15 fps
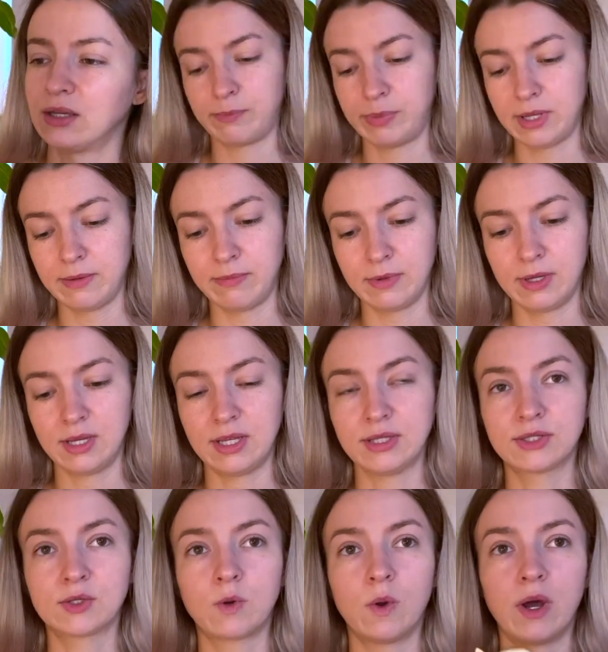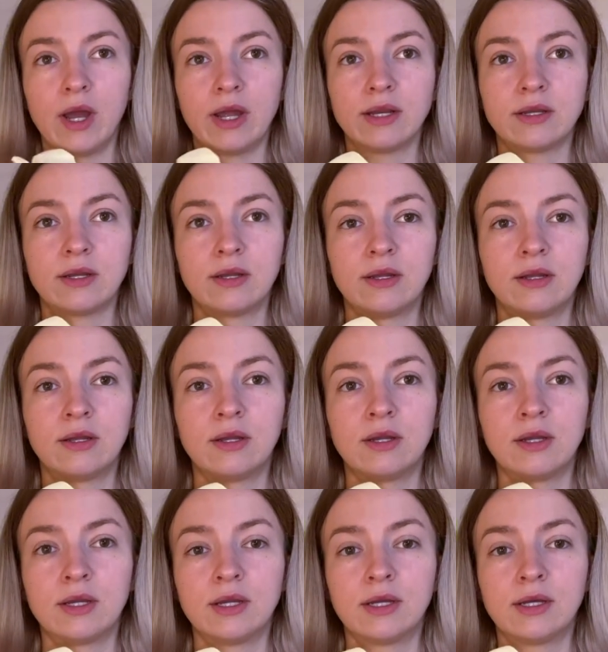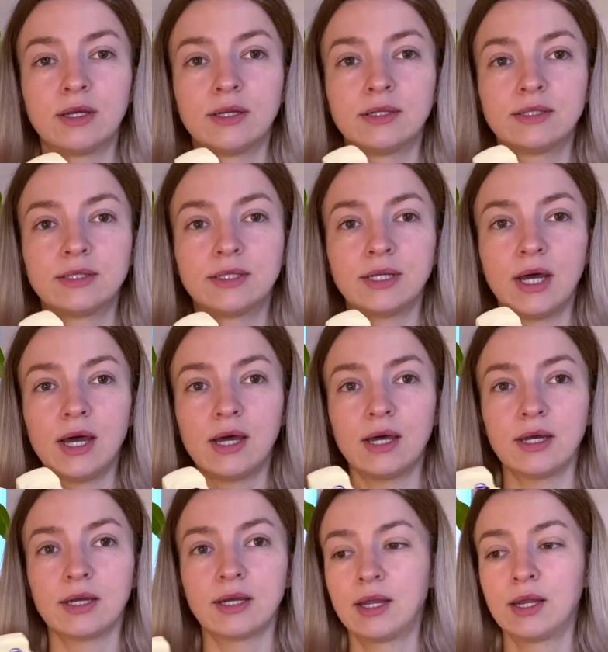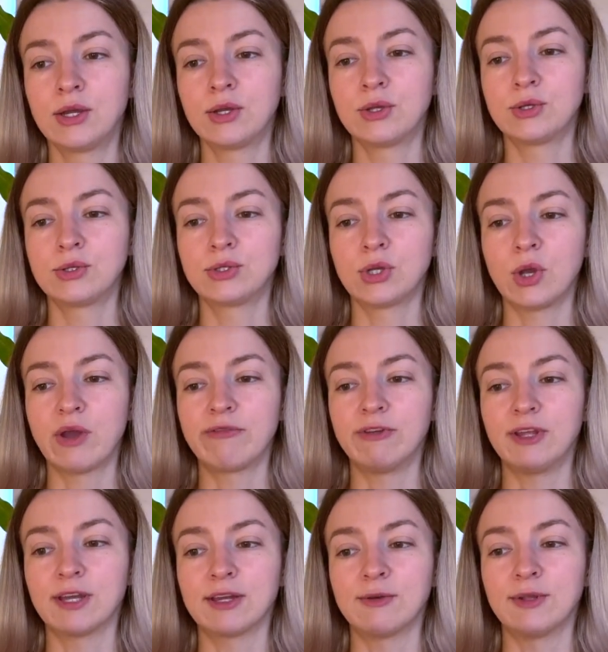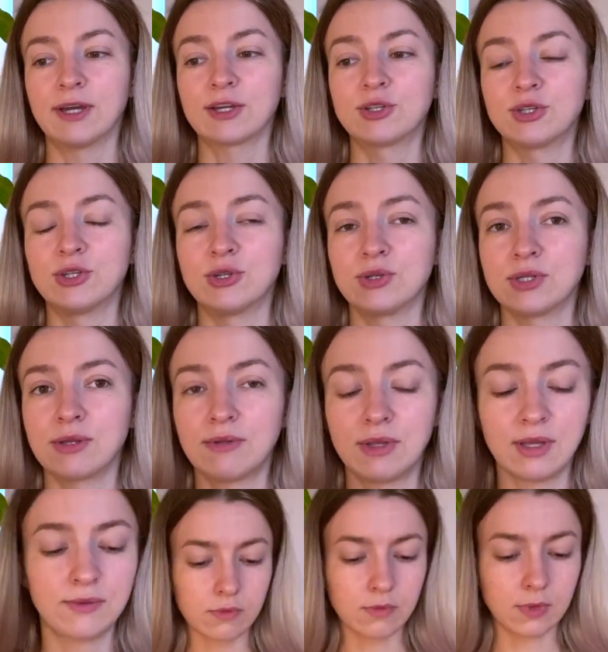Pigment is quite dark, so I feel like it'll actually do something.